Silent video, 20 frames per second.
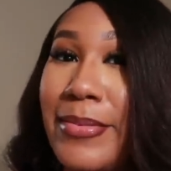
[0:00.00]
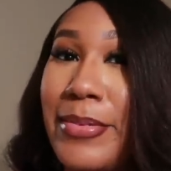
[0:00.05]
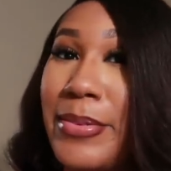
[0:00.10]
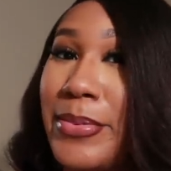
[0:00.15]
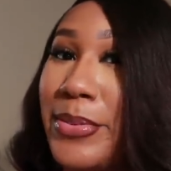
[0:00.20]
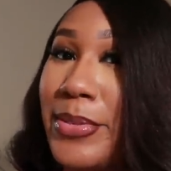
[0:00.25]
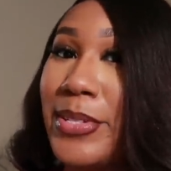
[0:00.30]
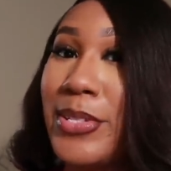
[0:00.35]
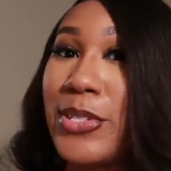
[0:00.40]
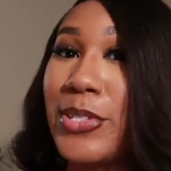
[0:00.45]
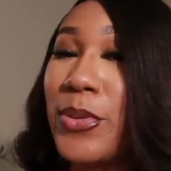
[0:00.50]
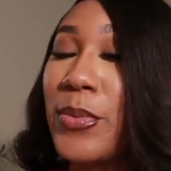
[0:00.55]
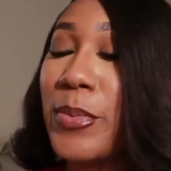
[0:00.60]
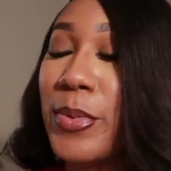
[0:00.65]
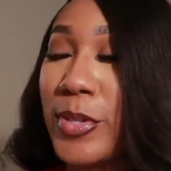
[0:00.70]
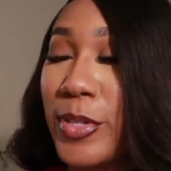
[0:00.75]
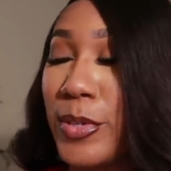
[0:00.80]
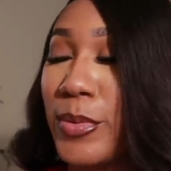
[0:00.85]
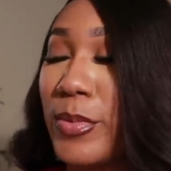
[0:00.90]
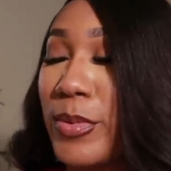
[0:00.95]
We were
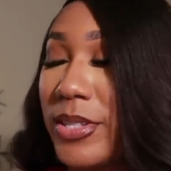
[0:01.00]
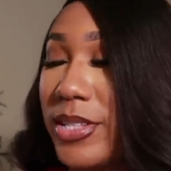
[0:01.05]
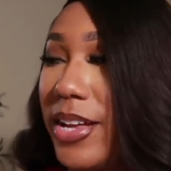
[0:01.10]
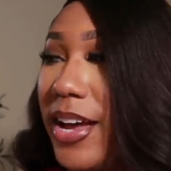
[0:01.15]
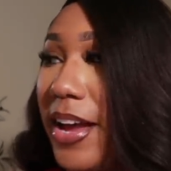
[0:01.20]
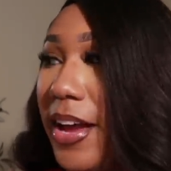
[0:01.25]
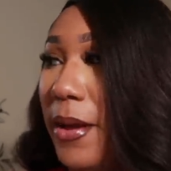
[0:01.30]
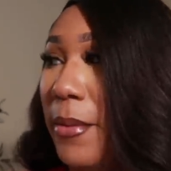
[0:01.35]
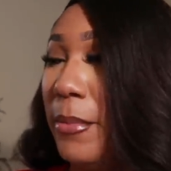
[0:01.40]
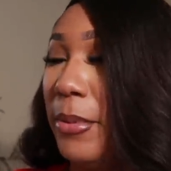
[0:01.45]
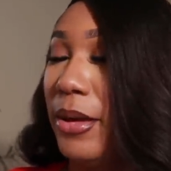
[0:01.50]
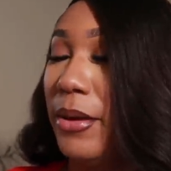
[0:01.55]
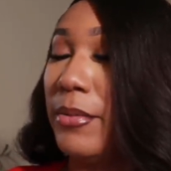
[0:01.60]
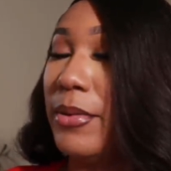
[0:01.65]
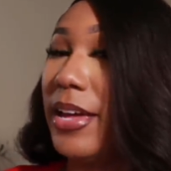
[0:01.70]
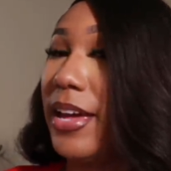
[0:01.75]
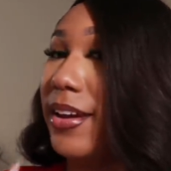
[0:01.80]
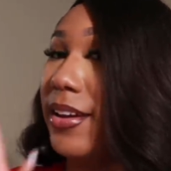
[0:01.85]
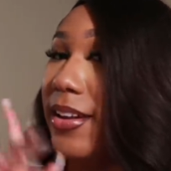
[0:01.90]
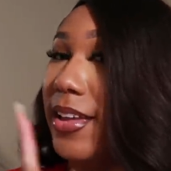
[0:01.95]
super super tired, but
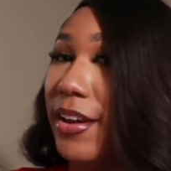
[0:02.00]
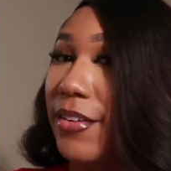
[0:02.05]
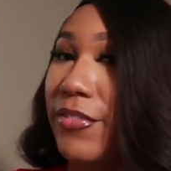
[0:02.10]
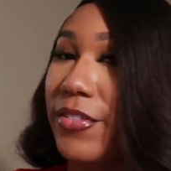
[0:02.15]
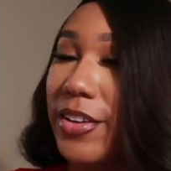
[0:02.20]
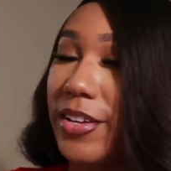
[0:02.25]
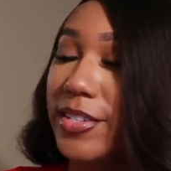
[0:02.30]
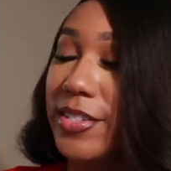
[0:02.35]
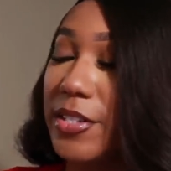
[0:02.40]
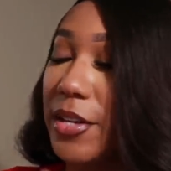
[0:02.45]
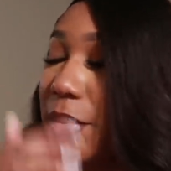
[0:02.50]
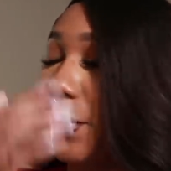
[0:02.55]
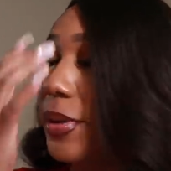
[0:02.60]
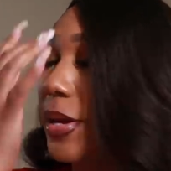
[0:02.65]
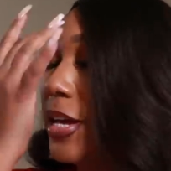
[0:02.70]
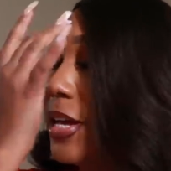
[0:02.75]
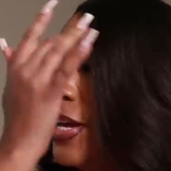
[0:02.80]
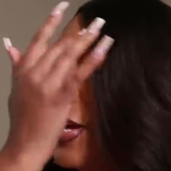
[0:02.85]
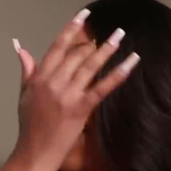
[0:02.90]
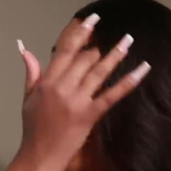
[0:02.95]
we had a lot of fun, so
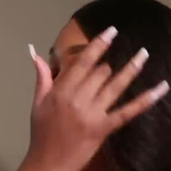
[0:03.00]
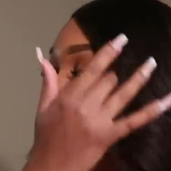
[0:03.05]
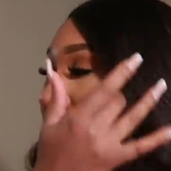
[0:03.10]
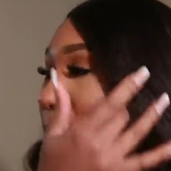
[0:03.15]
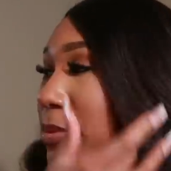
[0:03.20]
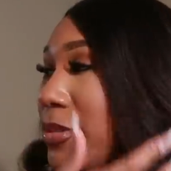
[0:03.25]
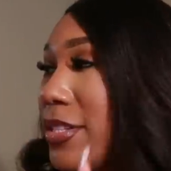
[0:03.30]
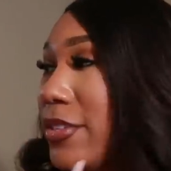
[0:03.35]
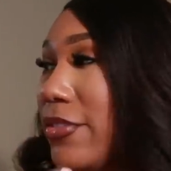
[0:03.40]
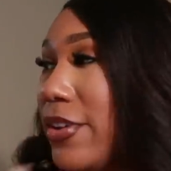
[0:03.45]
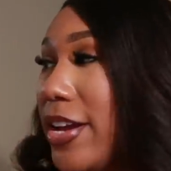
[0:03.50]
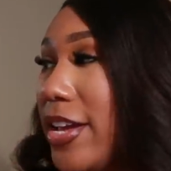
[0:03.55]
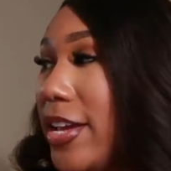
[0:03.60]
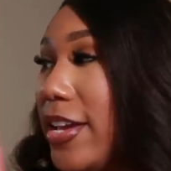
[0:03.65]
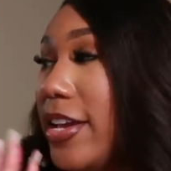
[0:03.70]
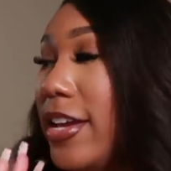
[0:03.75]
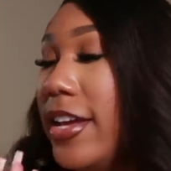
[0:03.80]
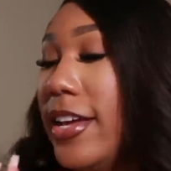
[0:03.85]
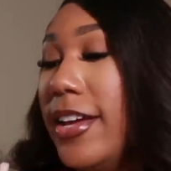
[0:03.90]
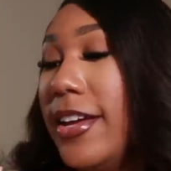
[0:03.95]
it was great.